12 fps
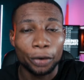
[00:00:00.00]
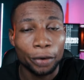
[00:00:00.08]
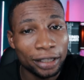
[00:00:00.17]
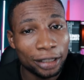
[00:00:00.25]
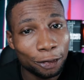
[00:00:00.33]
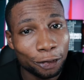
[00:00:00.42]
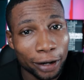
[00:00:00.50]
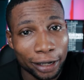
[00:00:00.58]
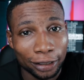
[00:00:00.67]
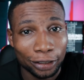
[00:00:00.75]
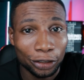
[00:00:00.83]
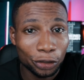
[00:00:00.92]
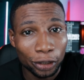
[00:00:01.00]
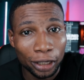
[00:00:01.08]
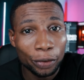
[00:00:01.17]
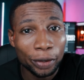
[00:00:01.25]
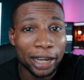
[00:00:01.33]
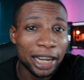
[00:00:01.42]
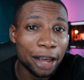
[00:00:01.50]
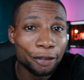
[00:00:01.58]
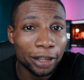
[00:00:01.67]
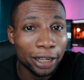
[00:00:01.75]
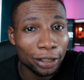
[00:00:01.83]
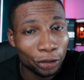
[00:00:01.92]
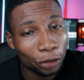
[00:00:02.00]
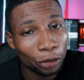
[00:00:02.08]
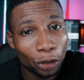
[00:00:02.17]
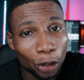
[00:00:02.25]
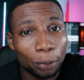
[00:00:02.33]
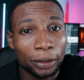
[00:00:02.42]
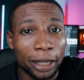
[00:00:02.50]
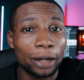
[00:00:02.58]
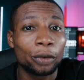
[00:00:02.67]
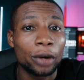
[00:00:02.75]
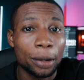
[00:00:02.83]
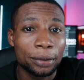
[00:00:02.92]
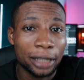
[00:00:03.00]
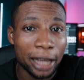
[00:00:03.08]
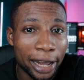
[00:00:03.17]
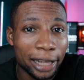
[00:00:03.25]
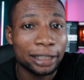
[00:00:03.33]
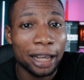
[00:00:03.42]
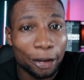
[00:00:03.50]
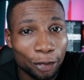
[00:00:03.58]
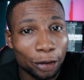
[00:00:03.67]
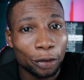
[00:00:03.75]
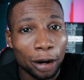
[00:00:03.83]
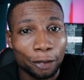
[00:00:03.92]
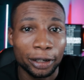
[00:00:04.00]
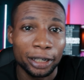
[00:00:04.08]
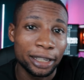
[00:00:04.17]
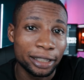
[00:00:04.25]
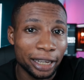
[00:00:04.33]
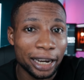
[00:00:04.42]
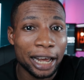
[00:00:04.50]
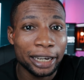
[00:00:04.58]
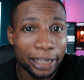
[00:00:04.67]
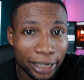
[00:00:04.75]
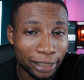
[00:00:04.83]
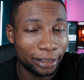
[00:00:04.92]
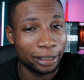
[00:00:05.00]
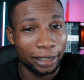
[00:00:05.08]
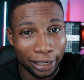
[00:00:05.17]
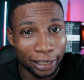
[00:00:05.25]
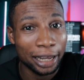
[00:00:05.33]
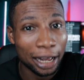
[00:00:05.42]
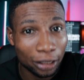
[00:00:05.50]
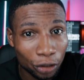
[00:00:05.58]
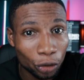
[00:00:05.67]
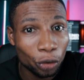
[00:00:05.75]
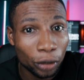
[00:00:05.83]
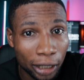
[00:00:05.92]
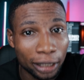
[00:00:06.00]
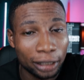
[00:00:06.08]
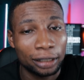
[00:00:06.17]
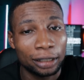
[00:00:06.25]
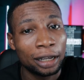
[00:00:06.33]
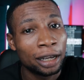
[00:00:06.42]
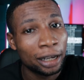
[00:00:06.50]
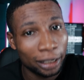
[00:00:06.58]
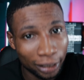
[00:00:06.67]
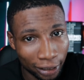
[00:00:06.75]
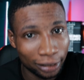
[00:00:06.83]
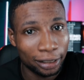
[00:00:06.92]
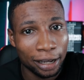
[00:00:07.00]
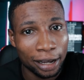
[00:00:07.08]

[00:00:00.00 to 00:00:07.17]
Creative friends, today we are diving into top 10 websites every graphic designer needs in their toolkit this